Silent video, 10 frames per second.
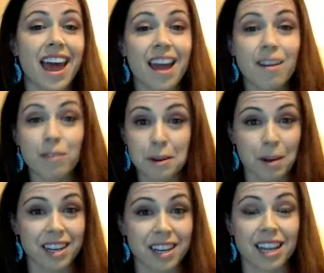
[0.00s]

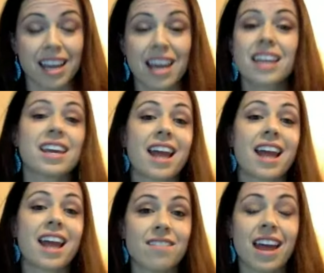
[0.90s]
everybody can
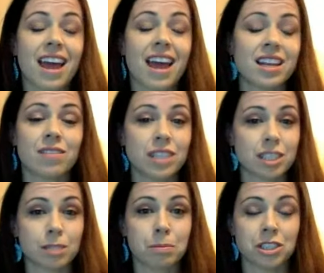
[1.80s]
have any of
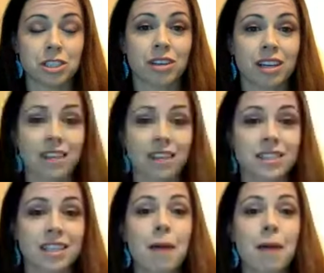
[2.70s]
these spiritual gifts.